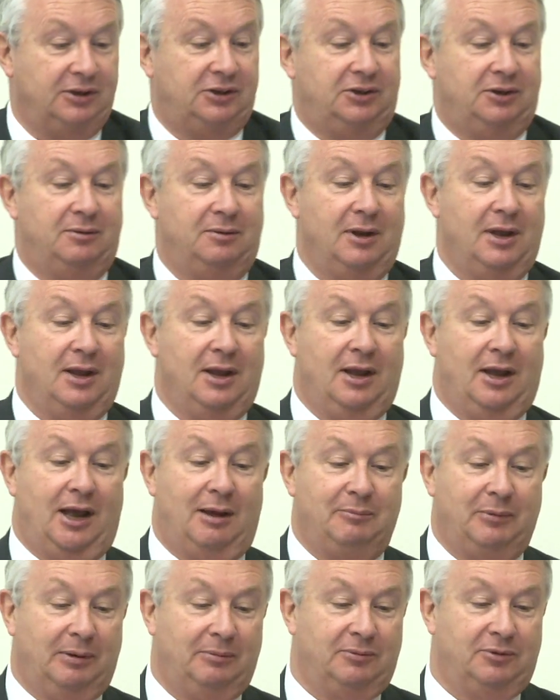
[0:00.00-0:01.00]
So
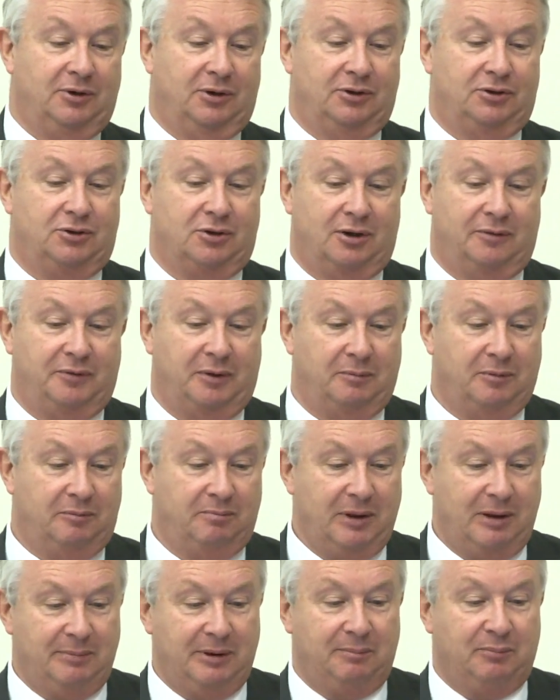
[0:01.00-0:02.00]
I'm not sure if I would
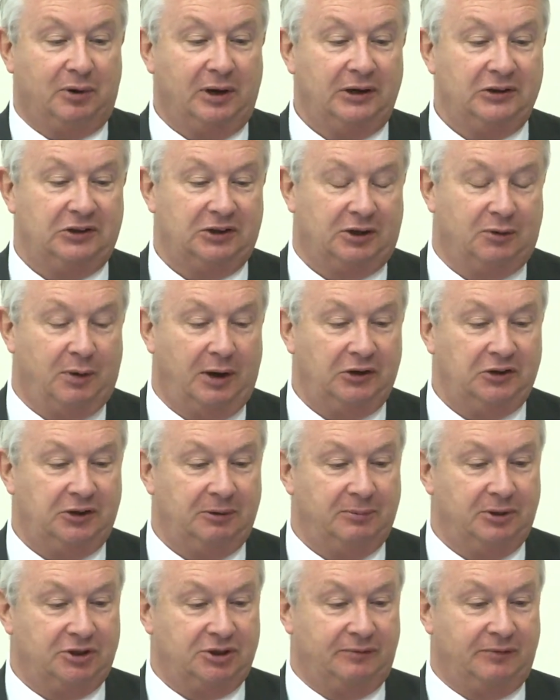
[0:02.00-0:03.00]
maybe praise it quite so
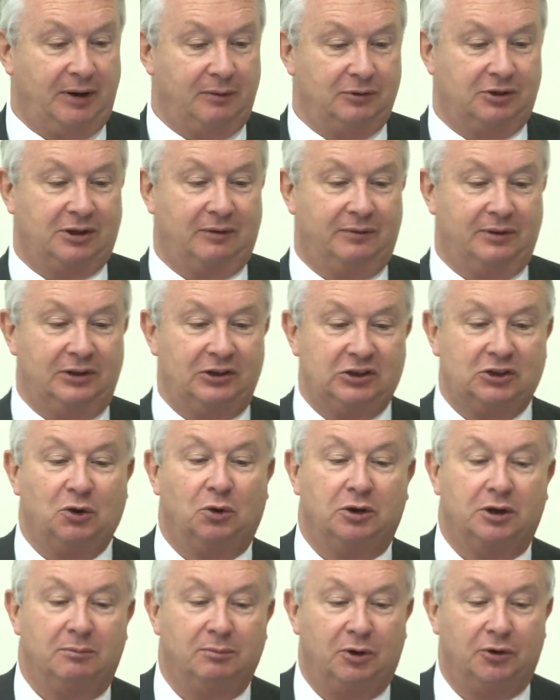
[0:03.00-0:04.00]
much if I was giving this
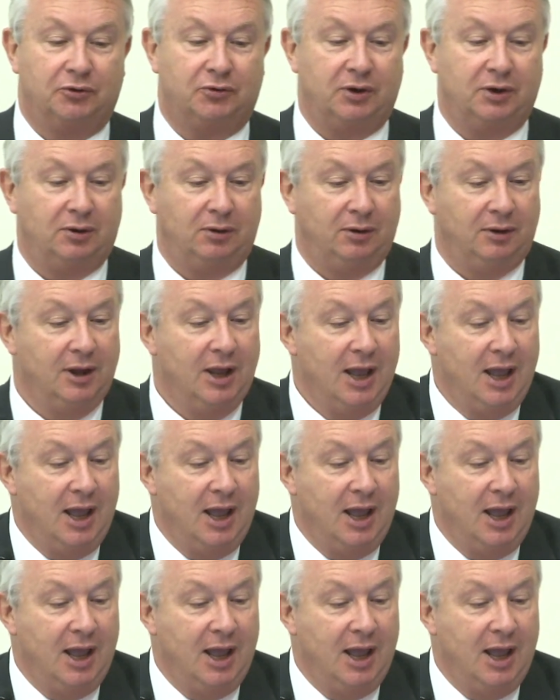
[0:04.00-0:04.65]
talk in Montreal.